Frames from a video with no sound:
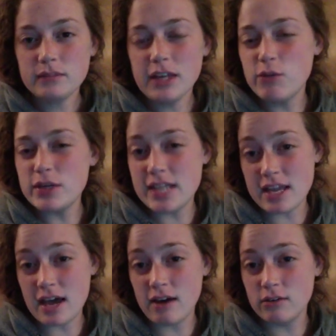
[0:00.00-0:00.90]
if we
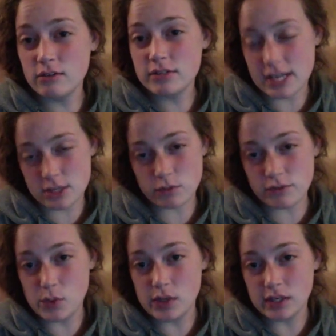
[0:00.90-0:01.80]
take out test
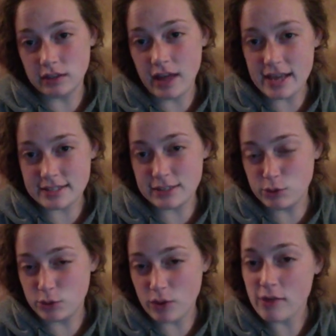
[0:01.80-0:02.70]
review in class and you
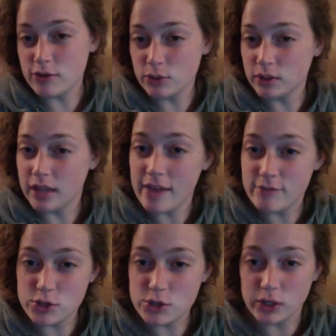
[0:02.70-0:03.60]
would rather do a live
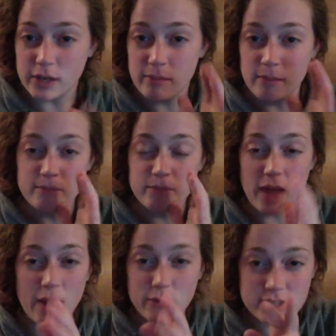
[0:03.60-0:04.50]
stream,
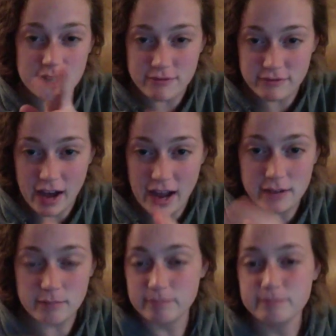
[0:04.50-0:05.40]
I would say fine.